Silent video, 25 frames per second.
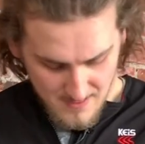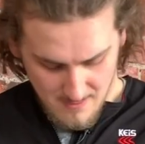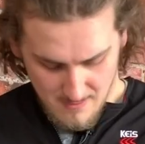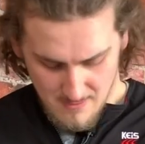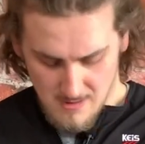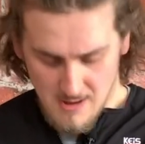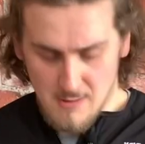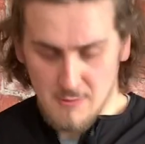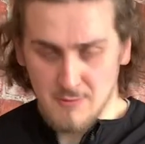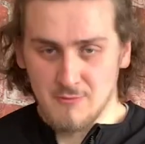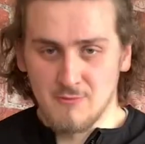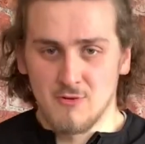
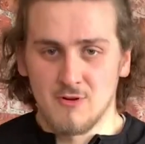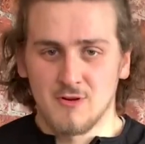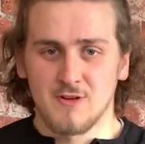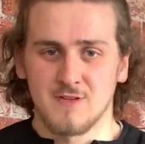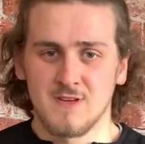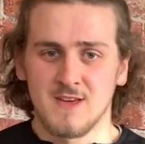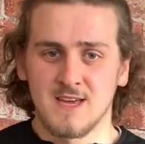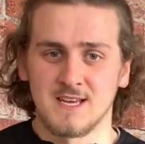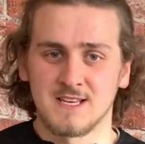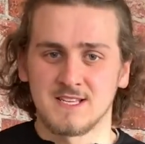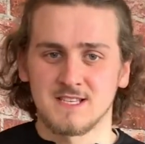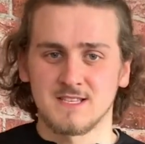I would rock
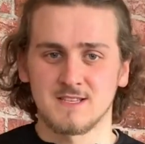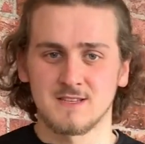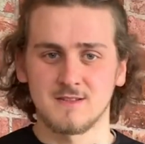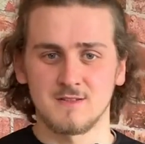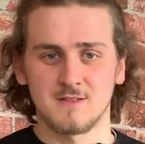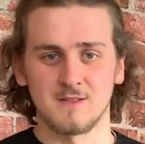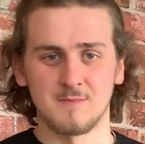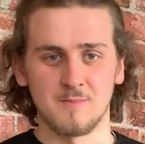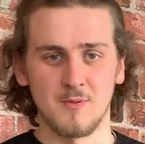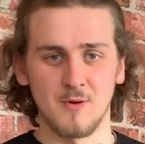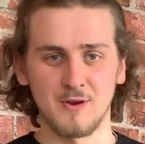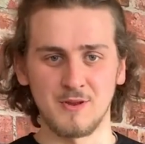this, the
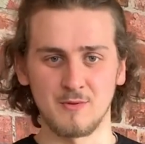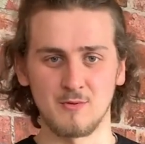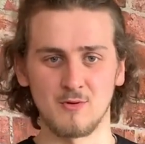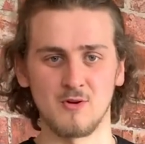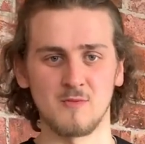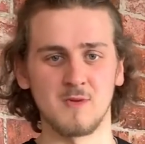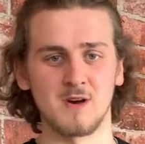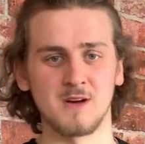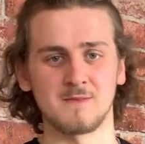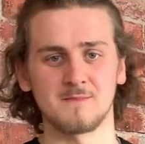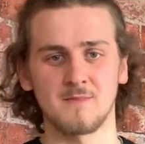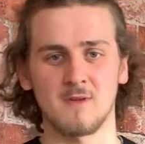body
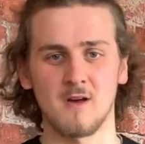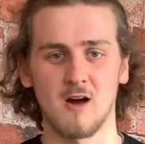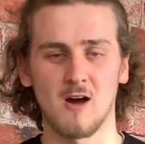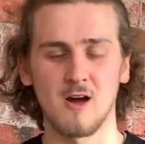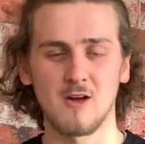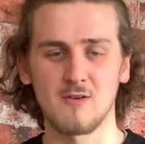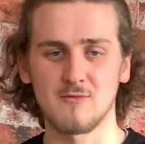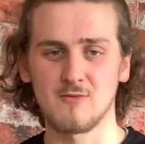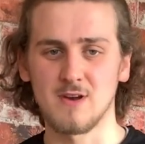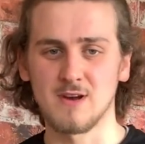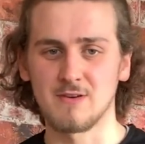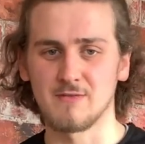warmer. I
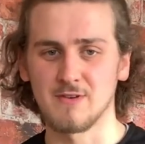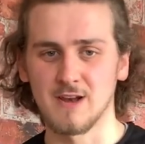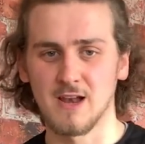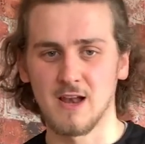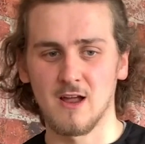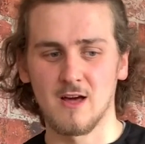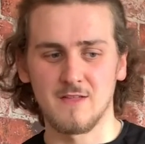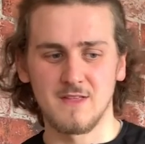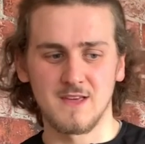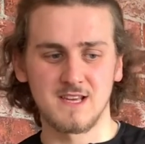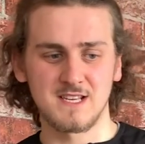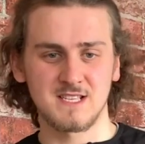really
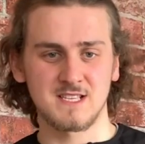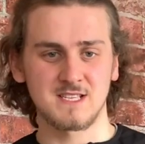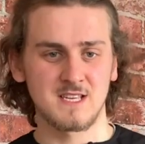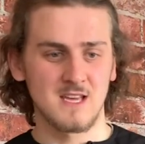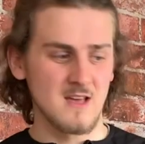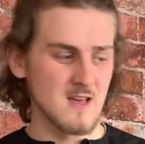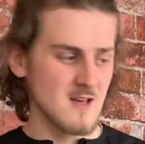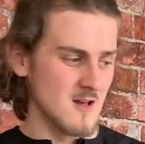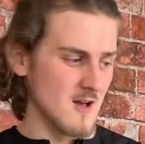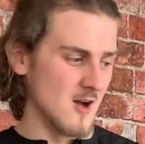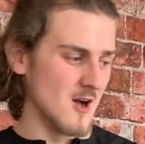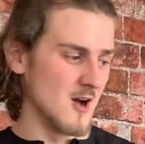like this.
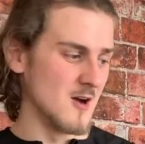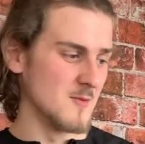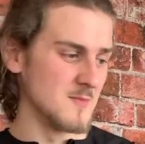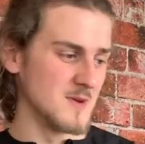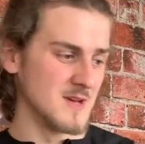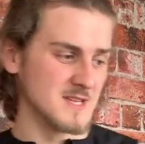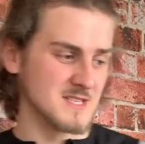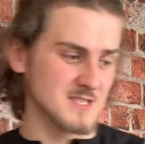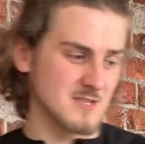It's